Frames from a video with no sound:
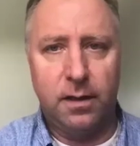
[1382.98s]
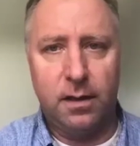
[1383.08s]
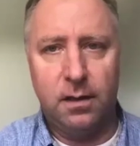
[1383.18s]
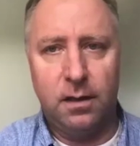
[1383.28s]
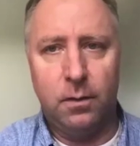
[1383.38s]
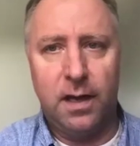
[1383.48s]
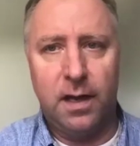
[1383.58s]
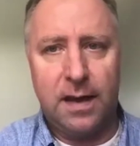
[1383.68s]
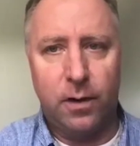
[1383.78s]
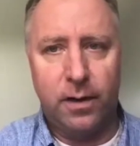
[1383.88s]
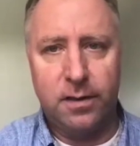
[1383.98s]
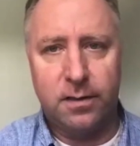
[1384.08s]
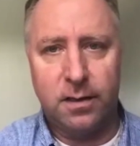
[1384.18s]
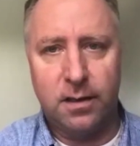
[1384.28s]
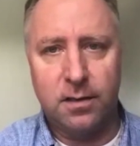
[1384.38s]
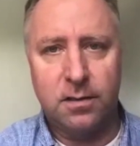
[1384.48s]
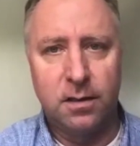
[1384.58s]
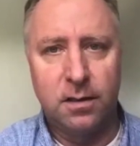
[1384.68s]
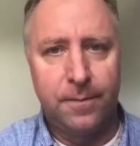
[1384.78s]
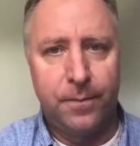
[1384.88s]
that, when you have one of these things,
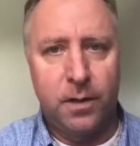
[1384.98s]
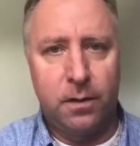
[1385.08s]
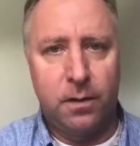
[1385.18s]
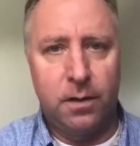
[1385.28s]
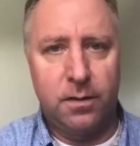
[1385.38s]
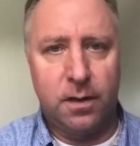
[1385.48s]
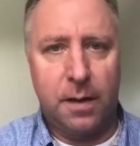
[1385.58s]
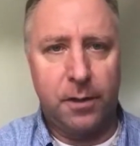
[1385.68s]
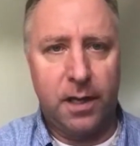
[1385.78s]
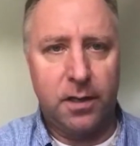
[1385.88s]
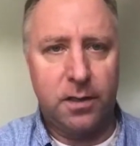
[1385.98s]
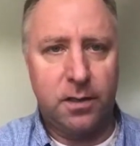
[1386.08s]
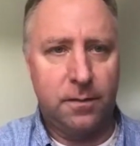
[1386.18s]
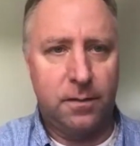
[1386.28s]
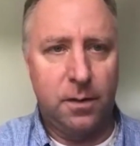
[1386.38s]
there is an obligation of